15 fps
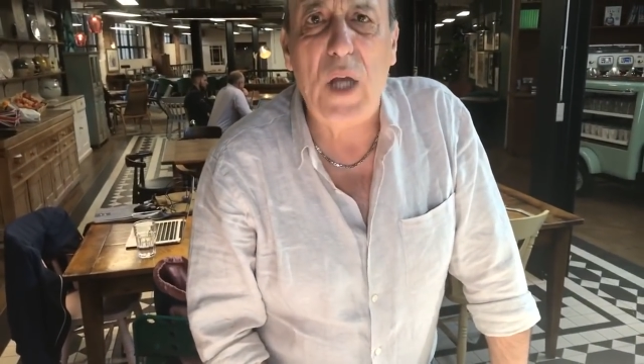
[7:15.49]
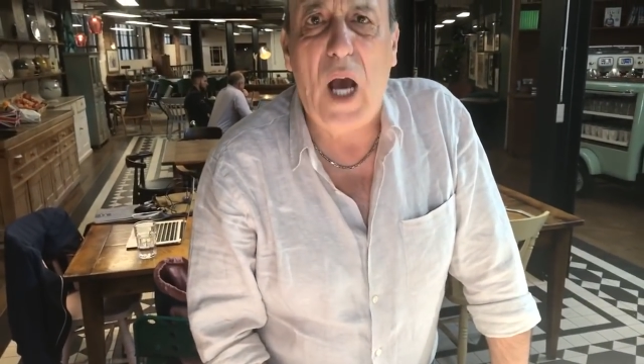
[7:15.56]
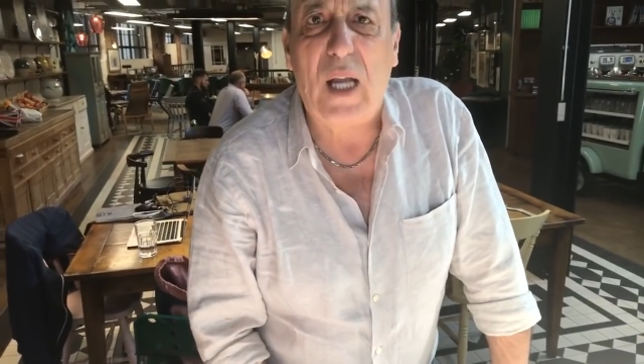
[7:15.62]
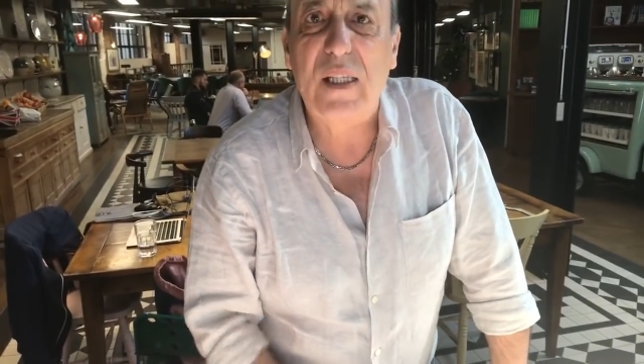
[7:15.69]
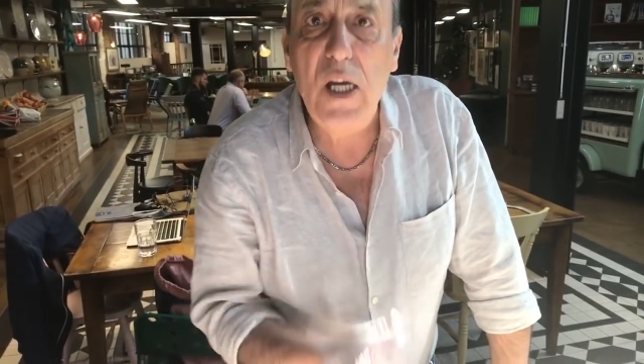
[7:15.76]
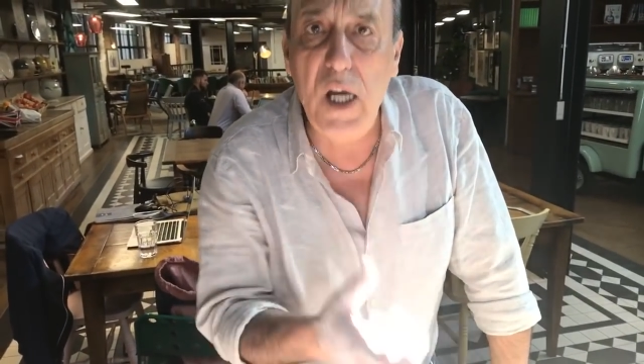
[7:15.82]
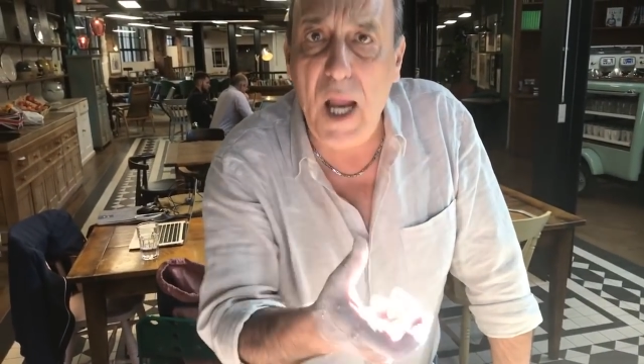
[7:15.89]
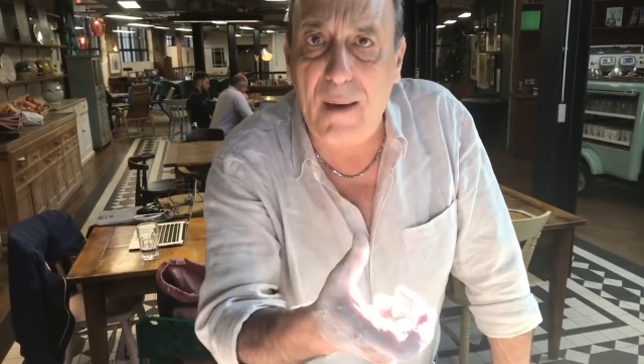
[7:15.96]

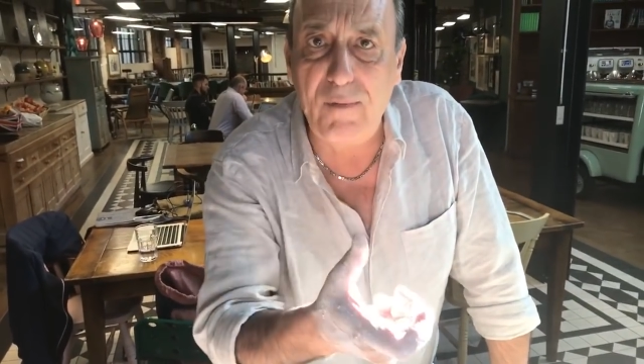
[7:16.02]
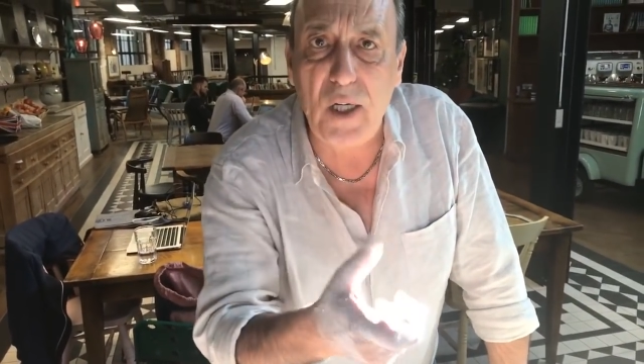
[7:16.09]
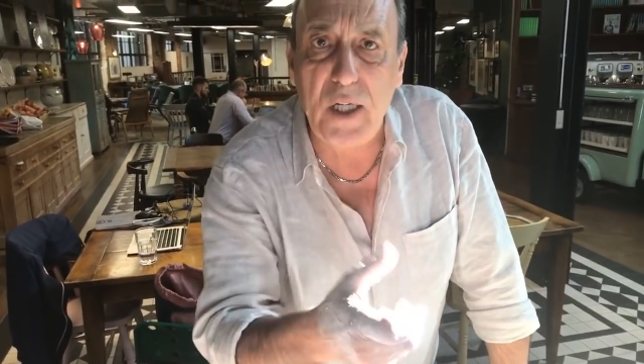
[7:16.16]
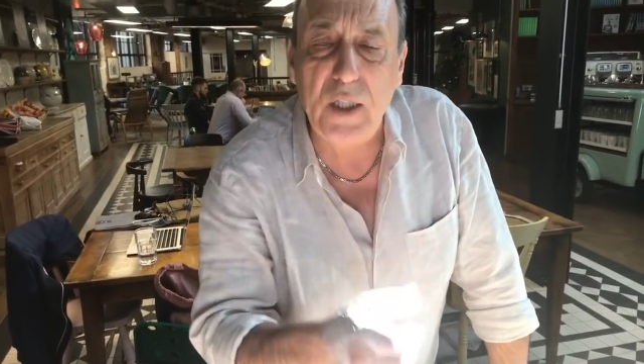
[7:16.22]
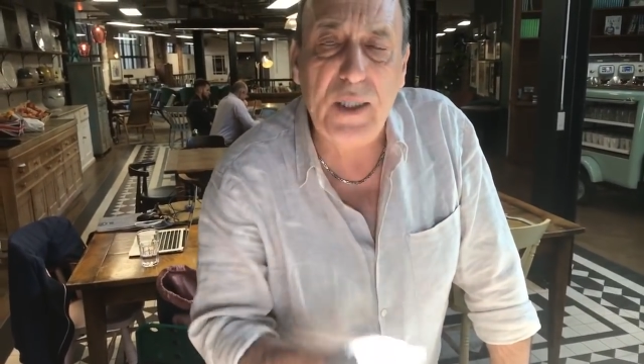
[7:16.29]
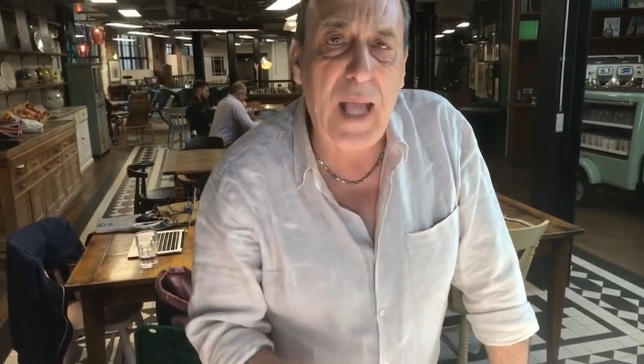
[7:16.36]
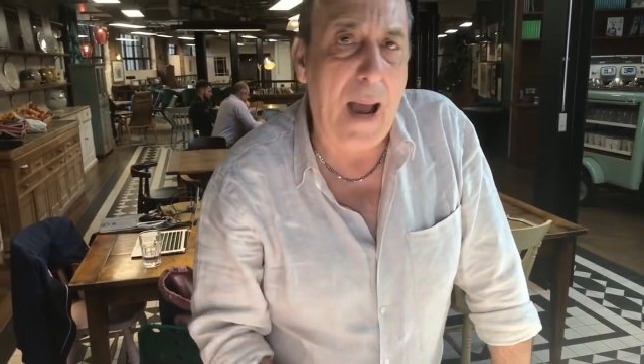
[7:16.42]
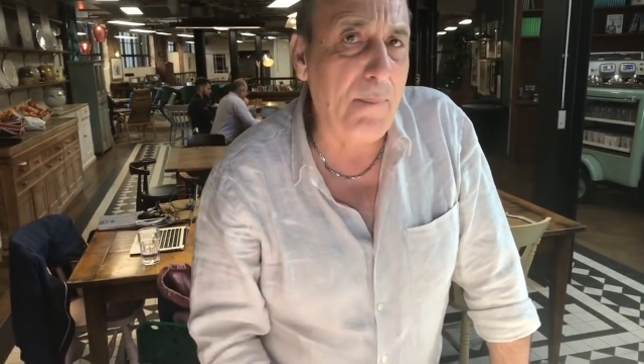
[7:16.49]
Bless you, I'm
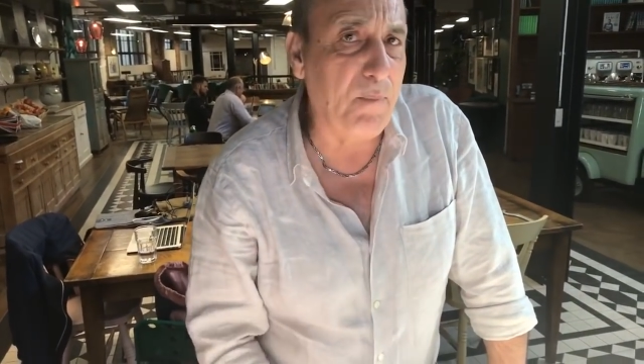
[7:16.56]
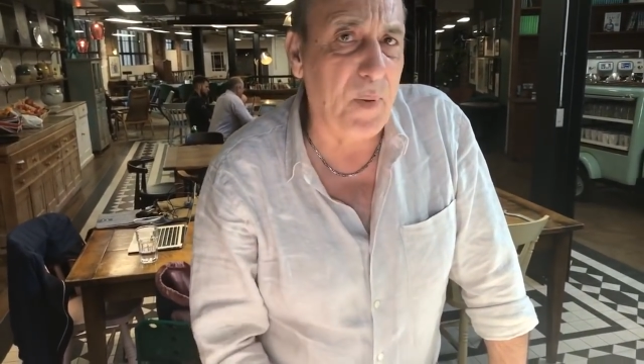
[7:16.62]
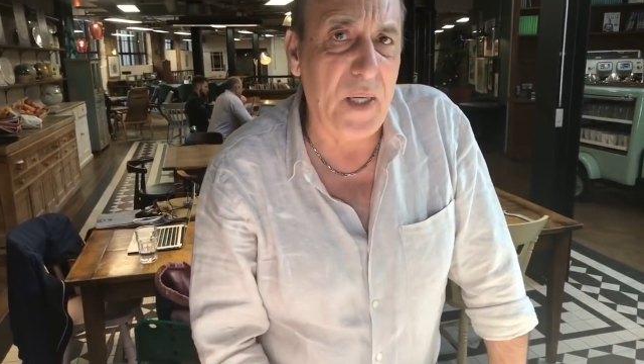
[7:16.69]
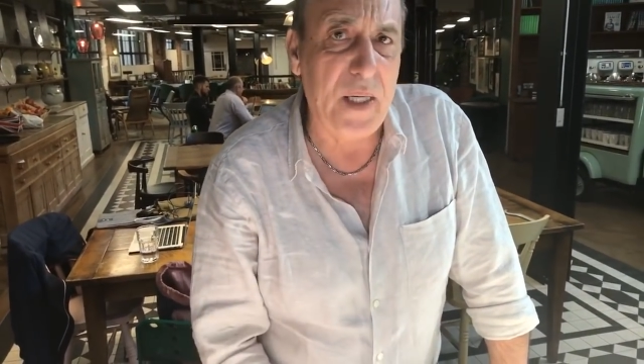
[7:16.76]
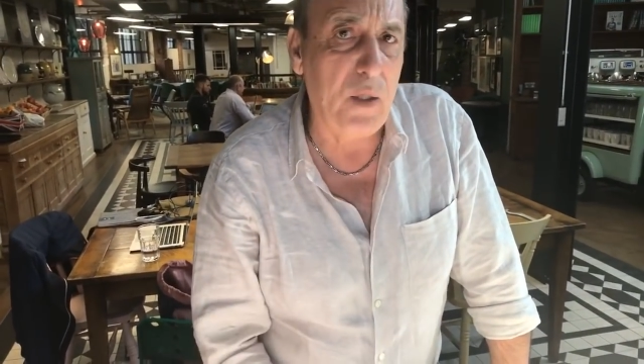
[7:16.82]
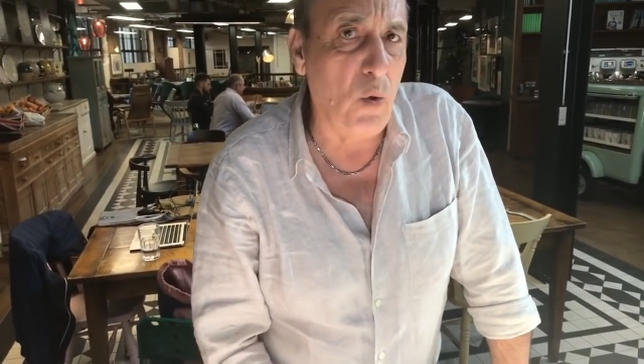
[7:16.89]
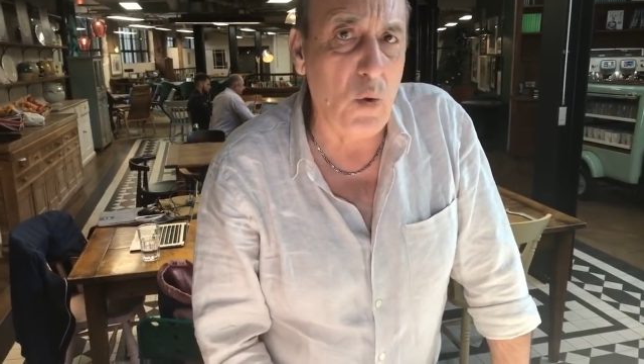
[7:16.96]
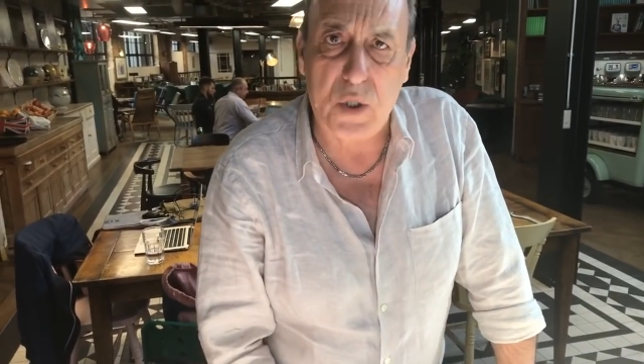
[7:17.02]
going to try to
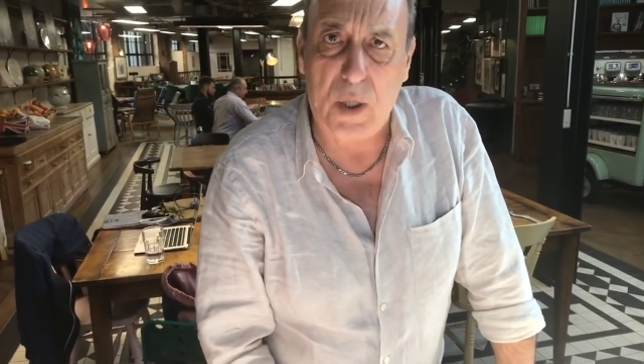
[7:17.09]
learn